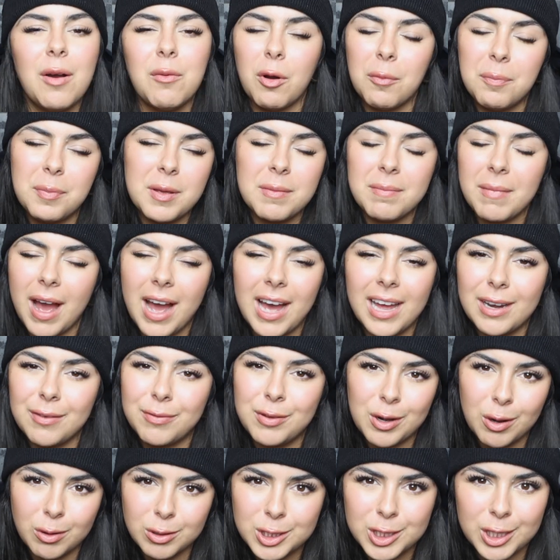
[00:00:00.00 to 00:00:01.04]
won't be mad
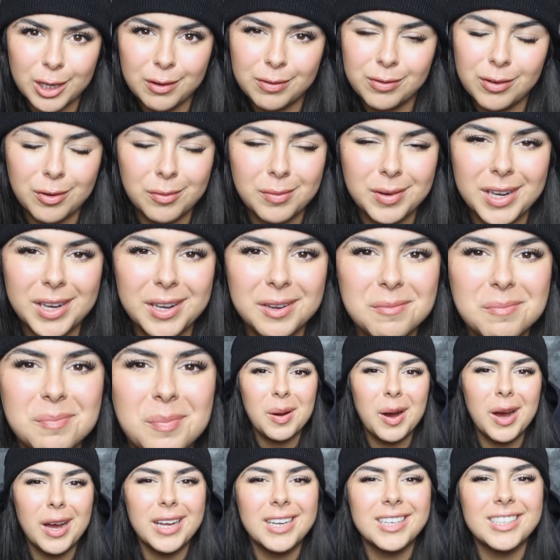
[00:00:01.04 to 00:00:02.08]
if you don't cheer for me,
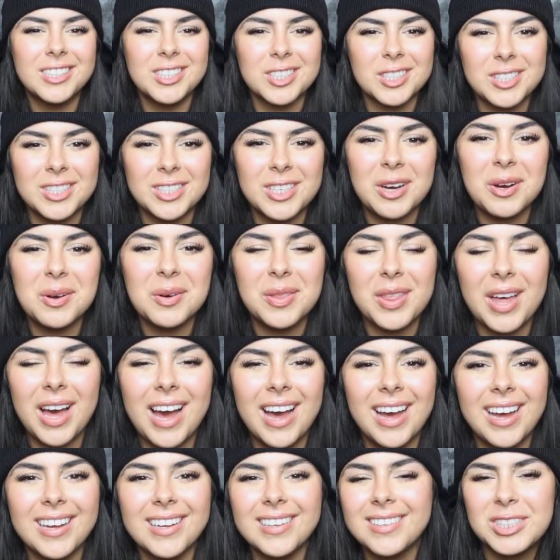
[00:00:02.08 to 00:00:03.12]
but just know
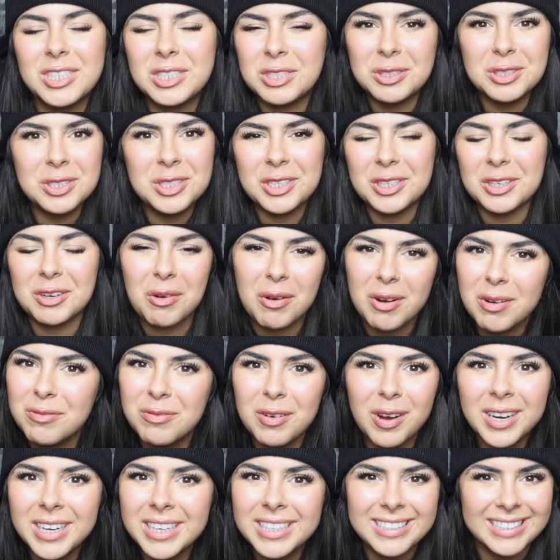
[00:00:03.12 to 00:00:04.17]
that Suzy, you're going
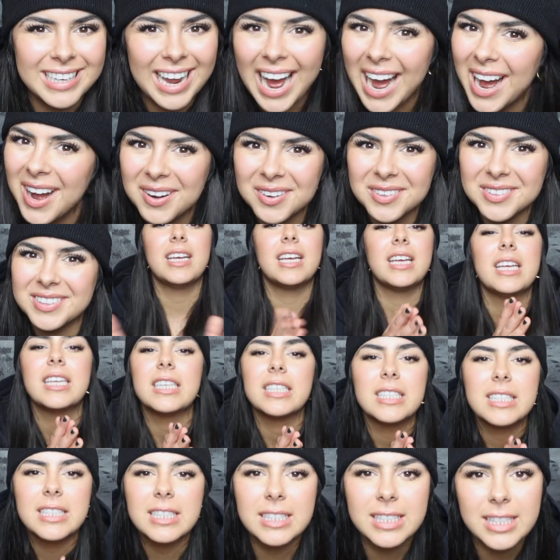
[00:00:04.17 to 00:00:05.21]
down.
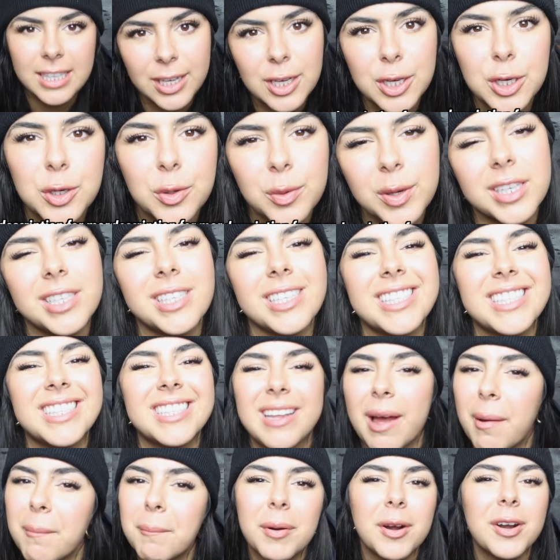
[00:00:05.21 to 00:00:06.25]
See you
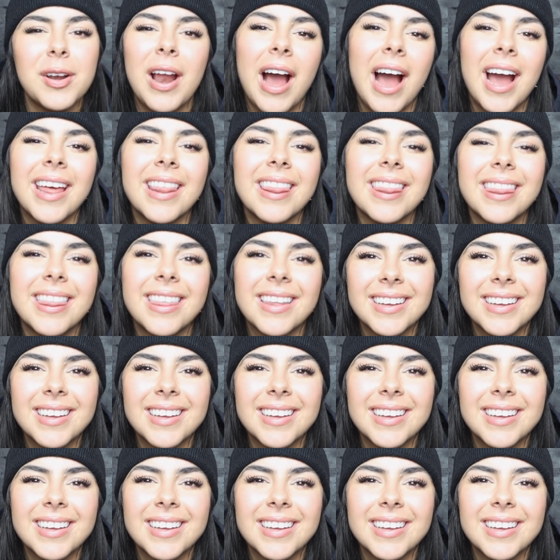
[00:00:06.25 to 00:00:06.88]
December 9th.